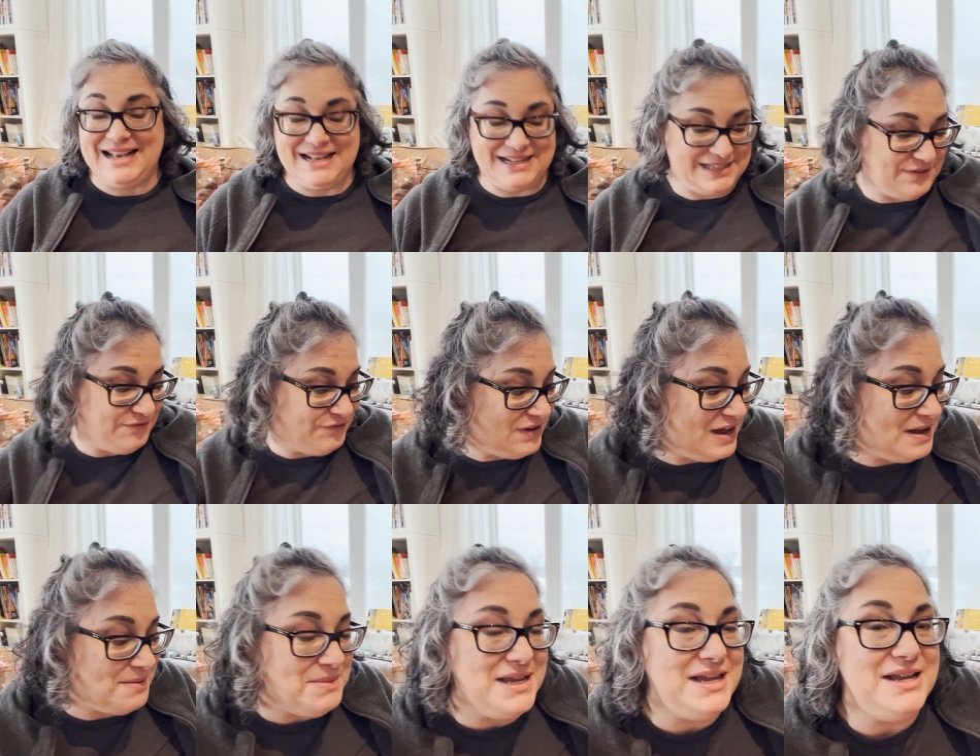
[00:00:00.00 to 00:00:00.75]
Because if
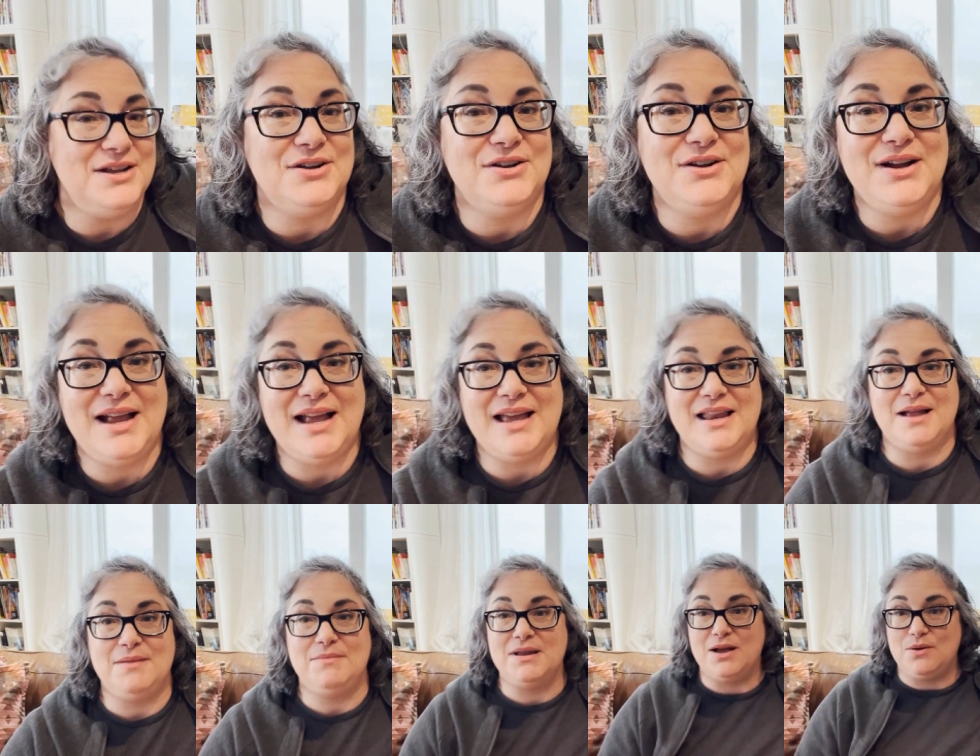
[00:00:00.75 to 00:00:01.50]
I'm here
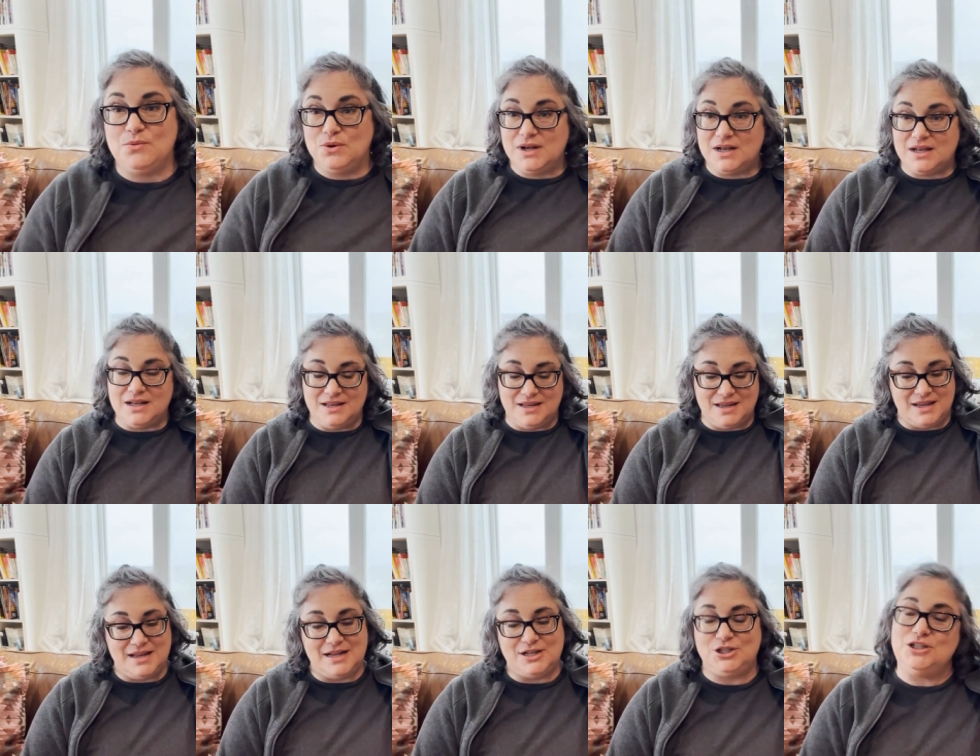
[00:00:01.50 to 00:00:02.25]
and I'm not working,
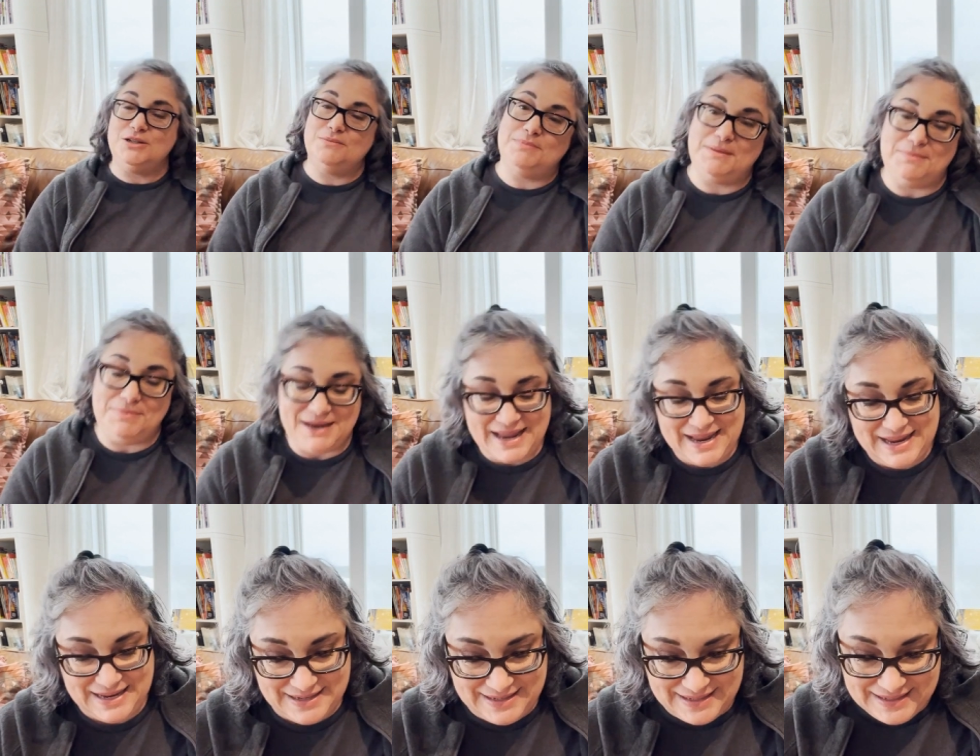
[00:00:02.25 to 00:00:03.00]
then I should be
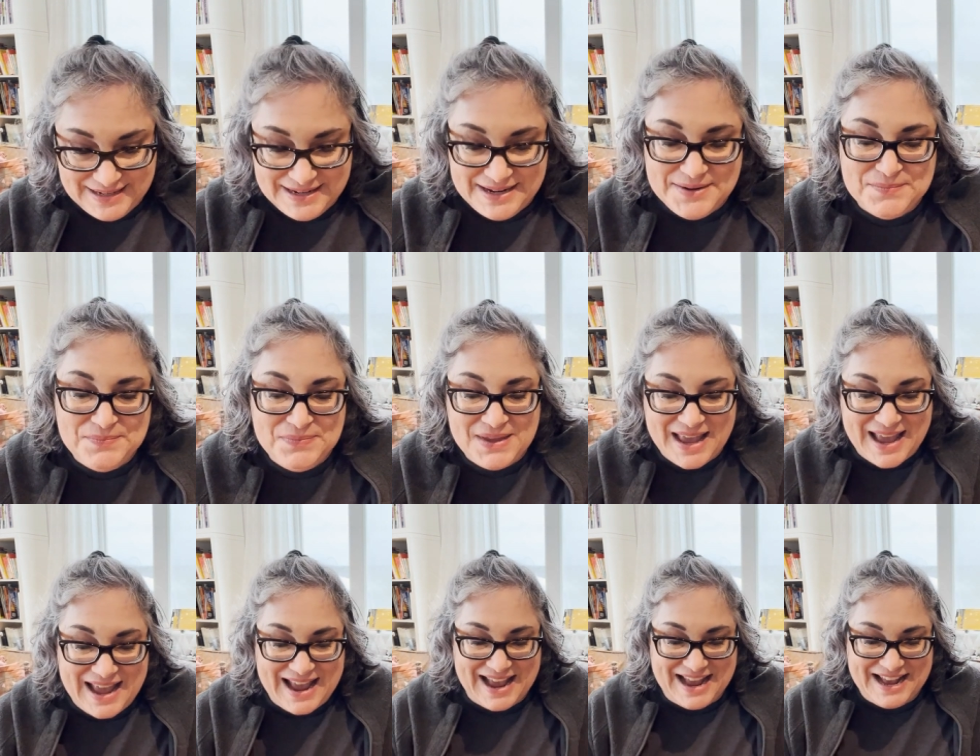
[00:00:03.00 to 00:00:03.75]
playing.
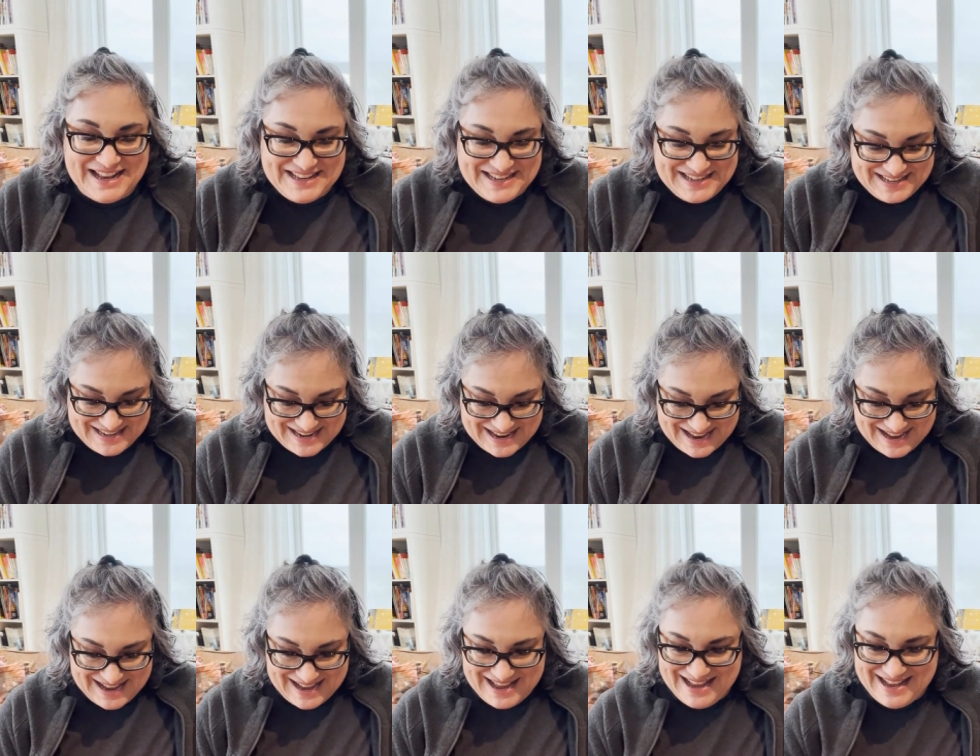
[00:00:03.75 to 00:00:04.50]
And uh,